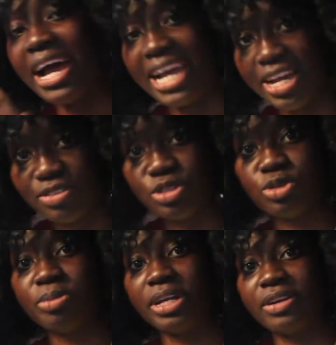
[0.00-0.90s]
I have to
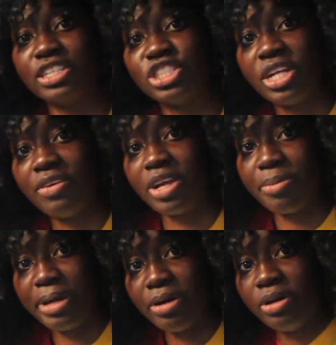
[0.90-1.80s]
do better at sharing
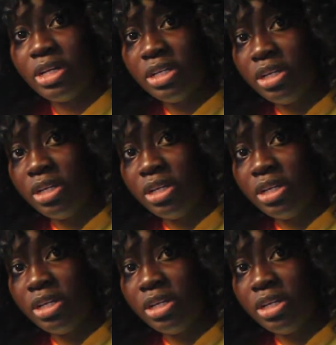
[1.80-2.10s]
about,